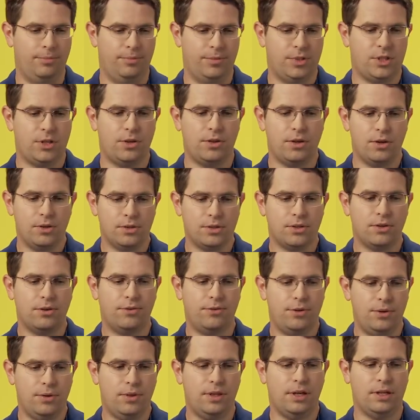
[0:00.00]
So those are a
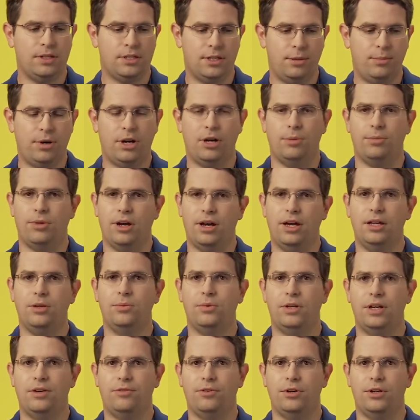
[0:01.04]
few things to bear in mind
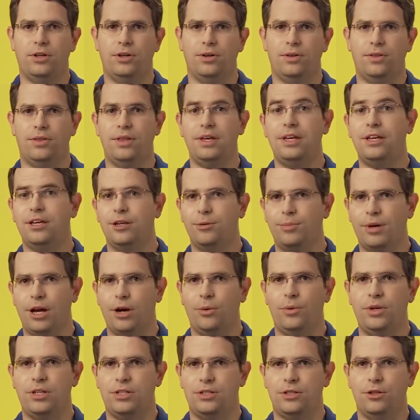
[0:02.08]
whenever you're thinking
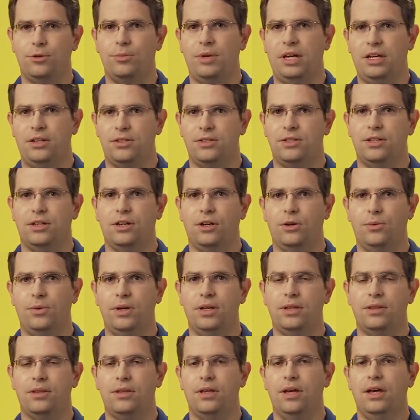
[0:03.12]
about which domains to go
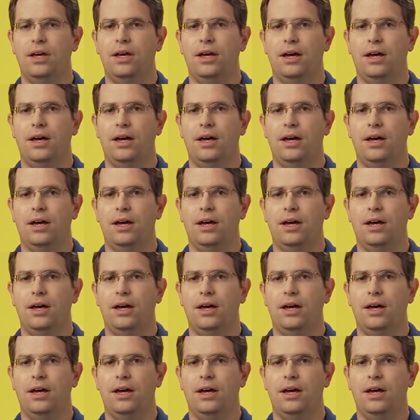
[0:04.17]
with.